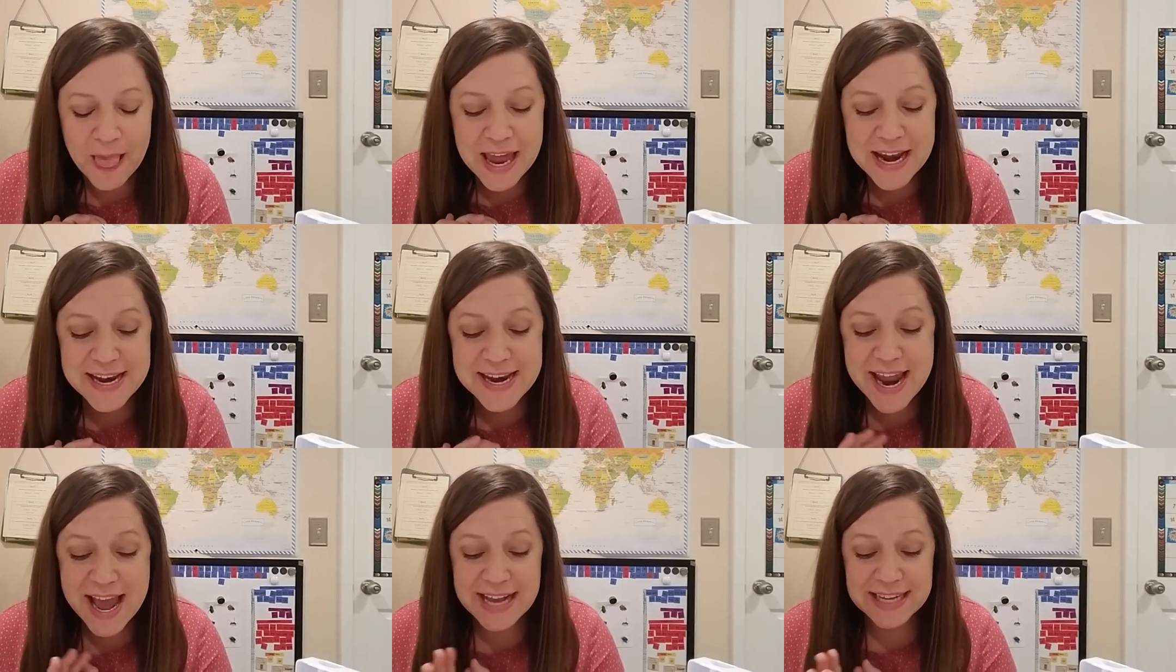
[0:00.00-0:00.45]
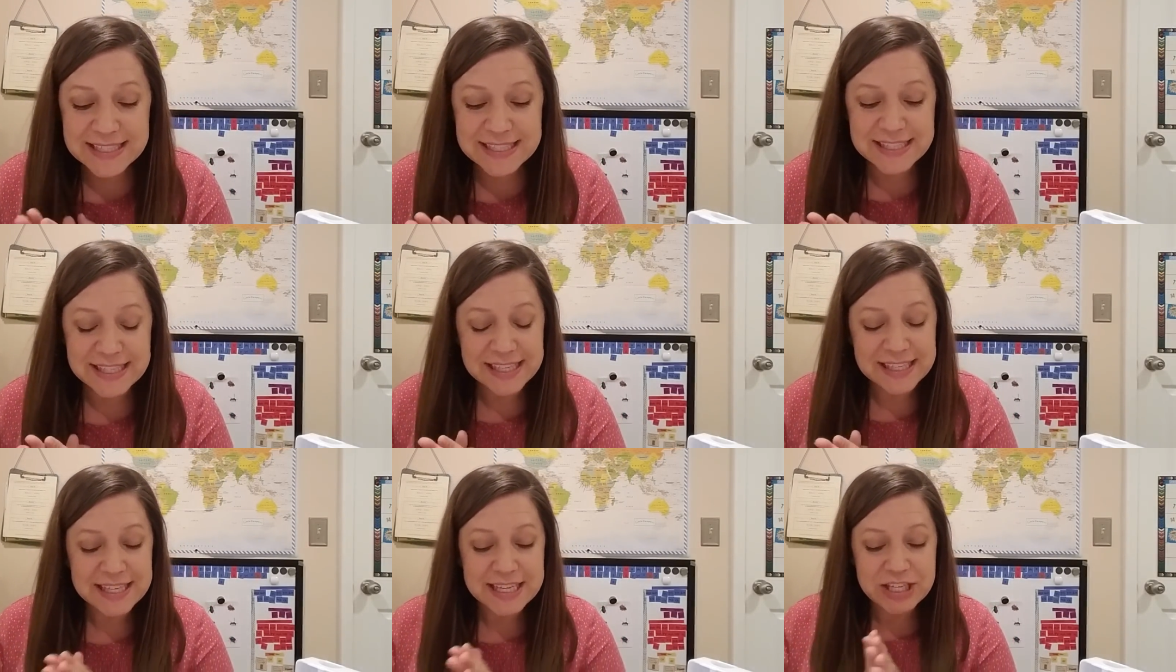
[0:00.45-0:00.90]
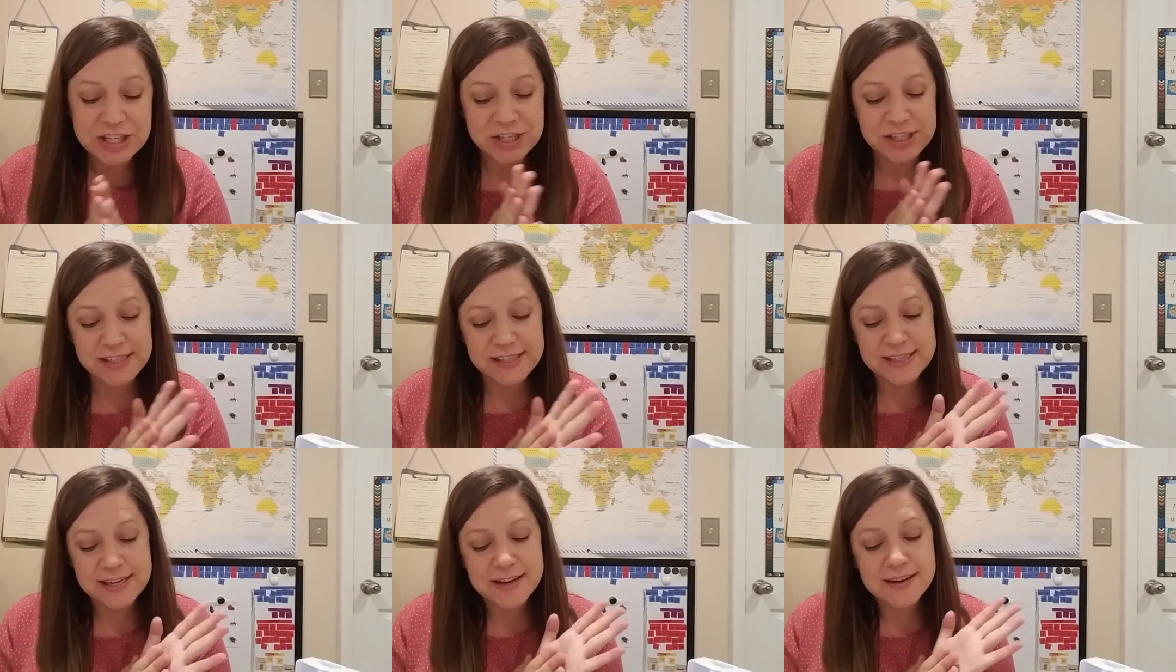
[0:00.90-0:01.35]
next thing that
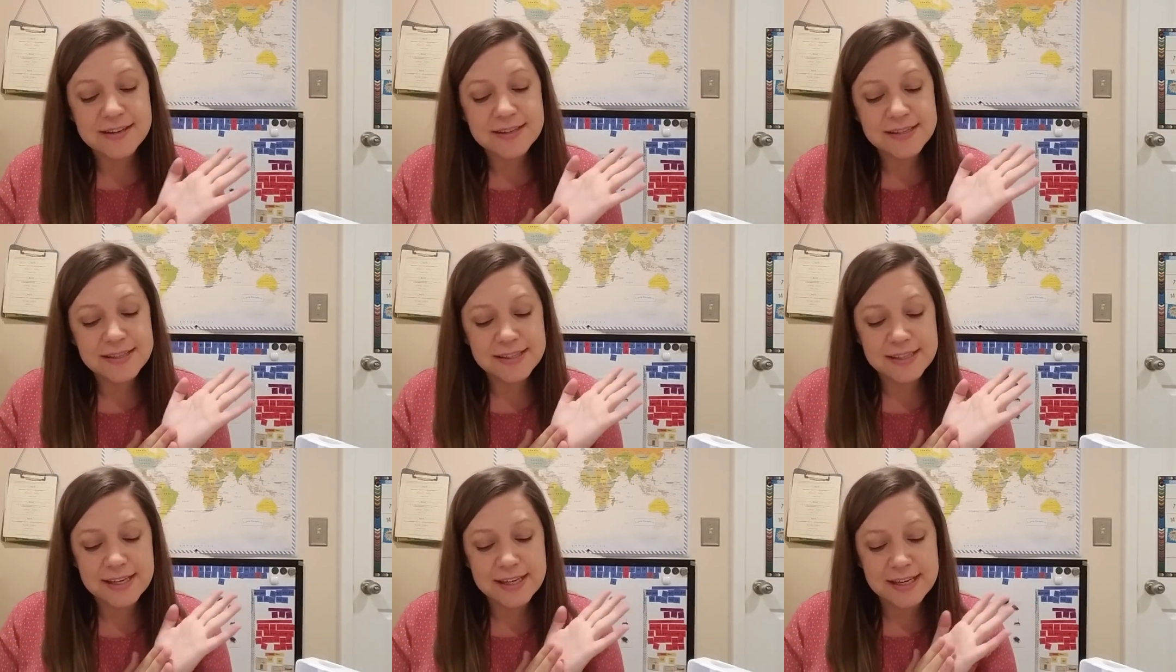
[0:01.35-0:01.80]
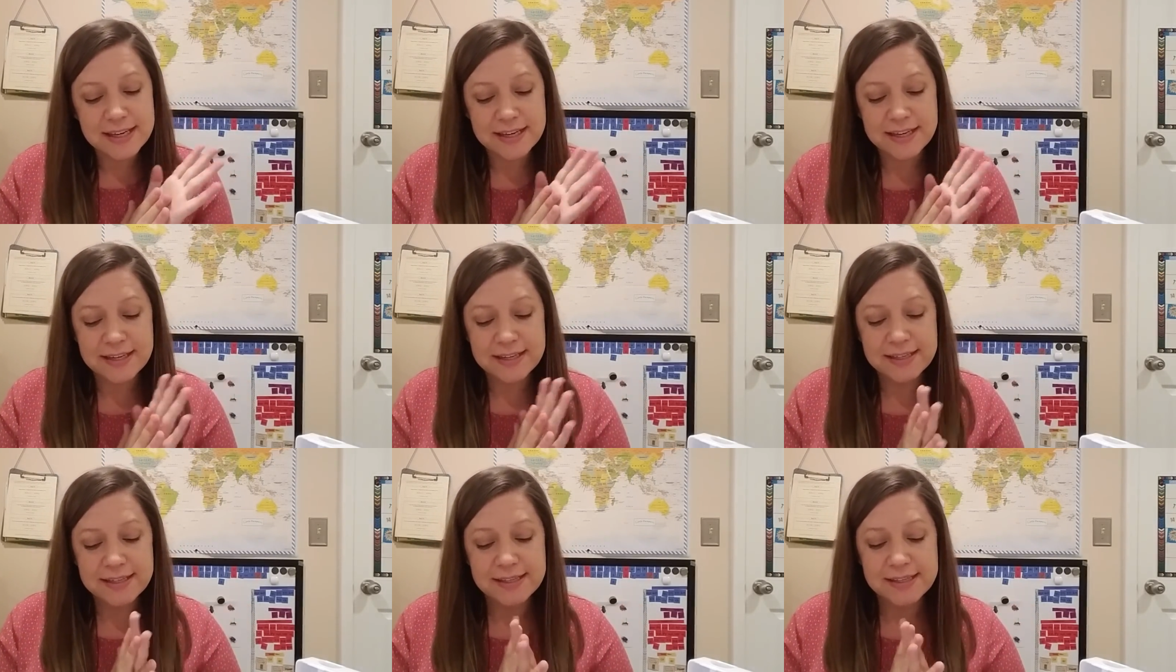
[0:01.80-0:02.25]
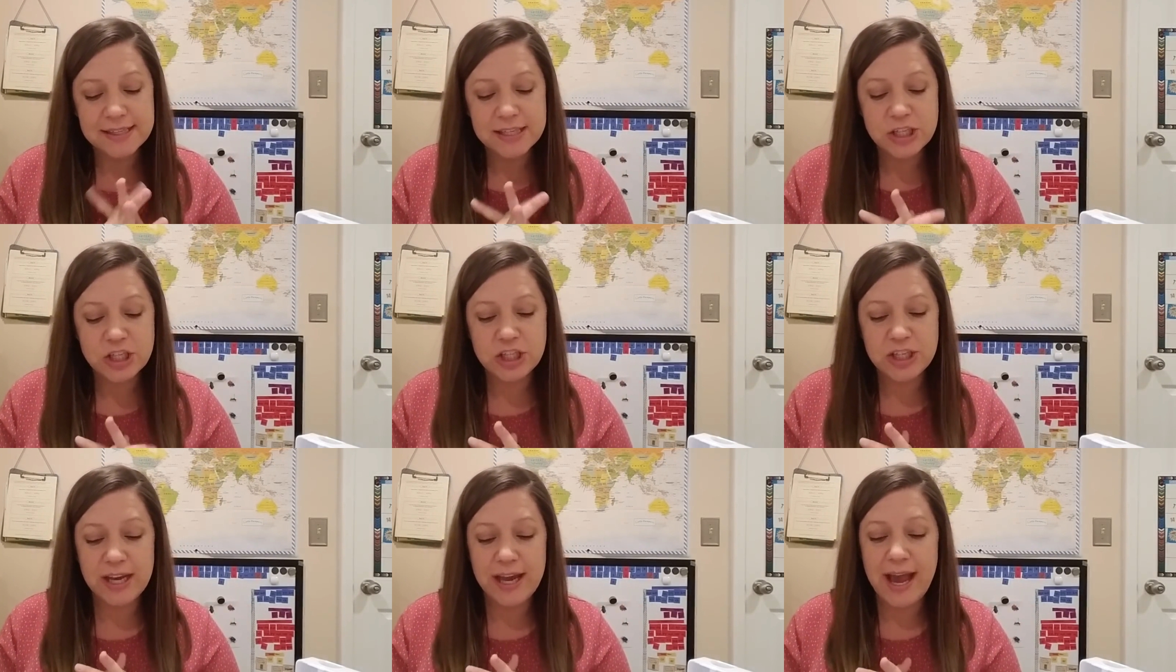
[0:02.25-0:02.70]
she does is
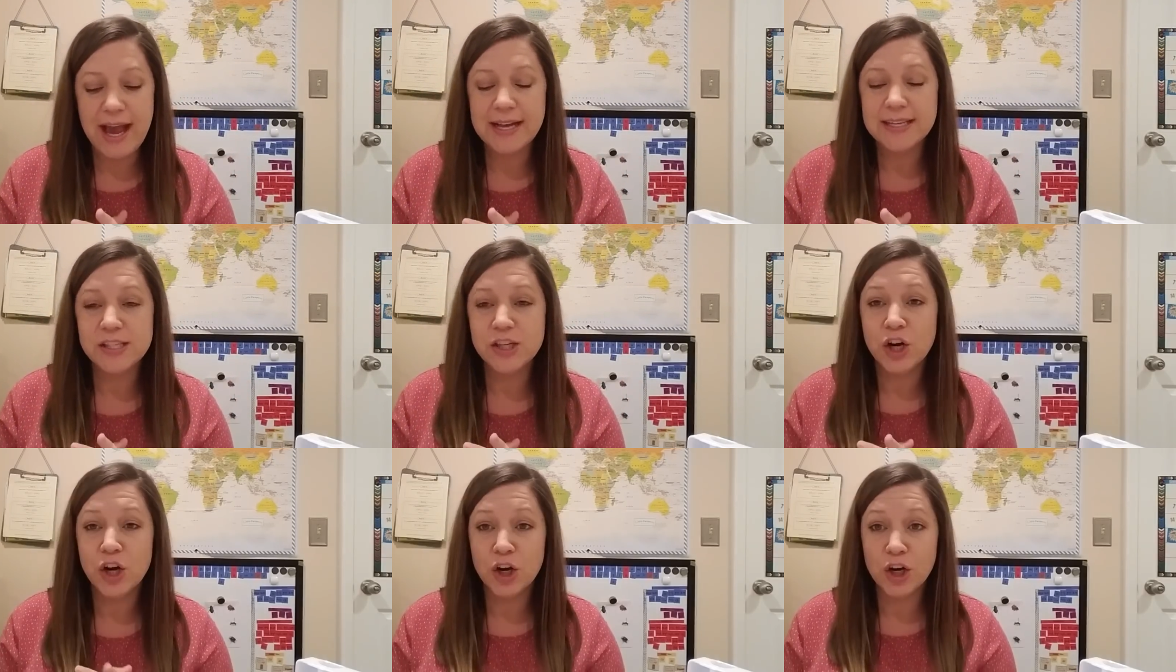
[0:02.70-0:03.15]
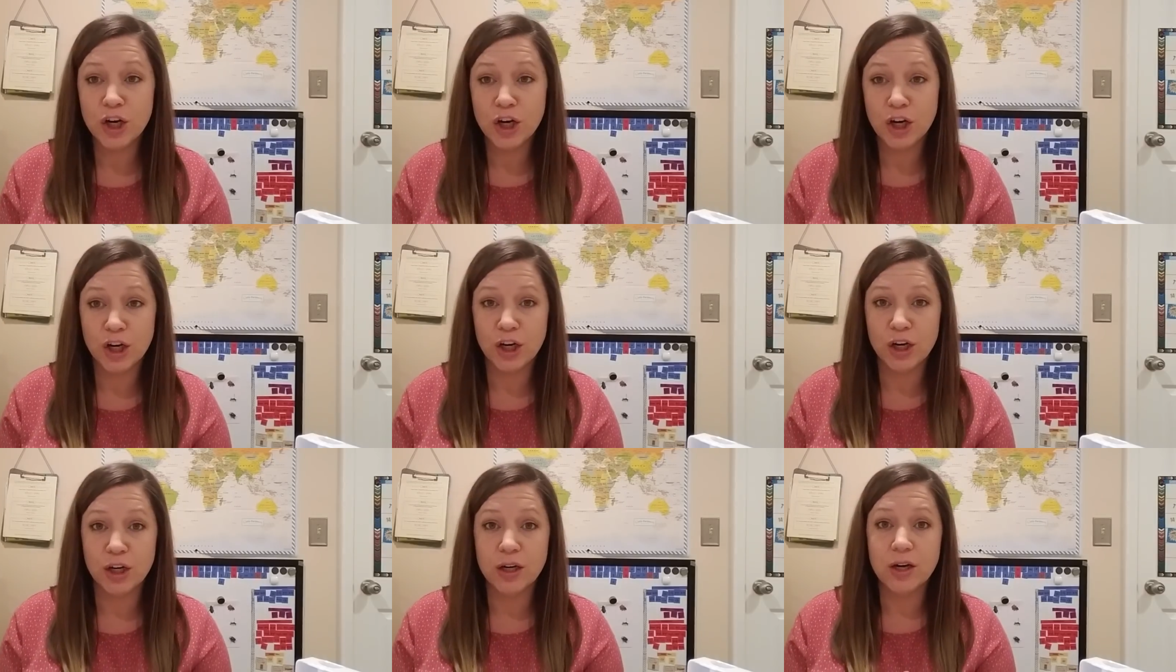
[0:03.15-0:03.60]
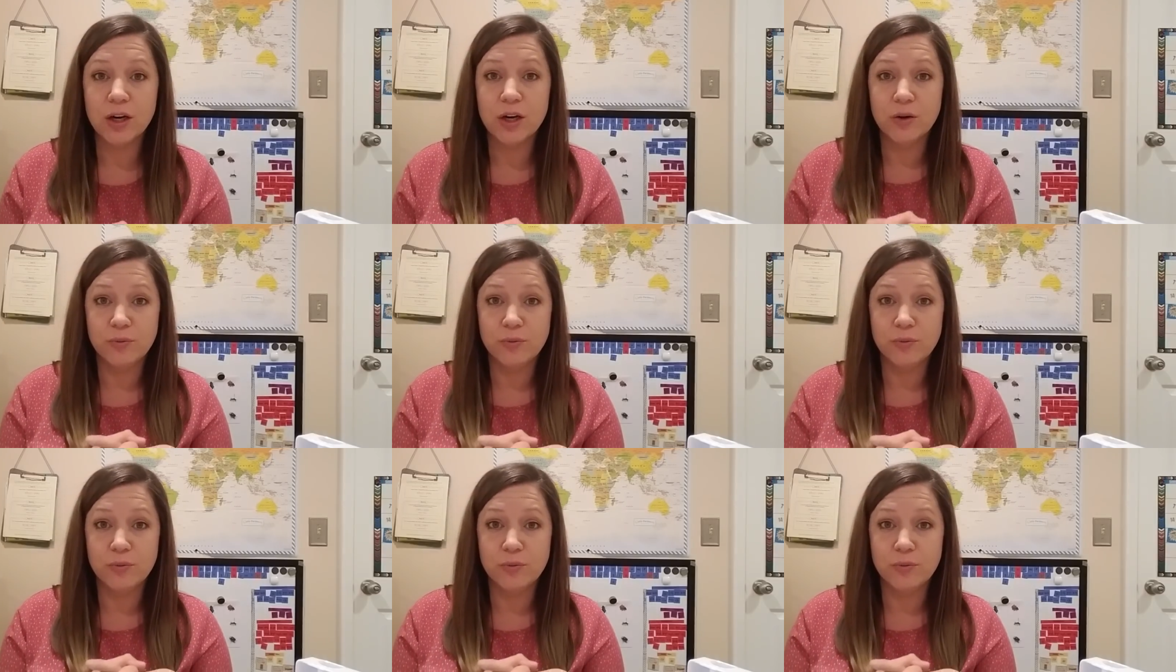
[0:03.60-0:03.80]
she has her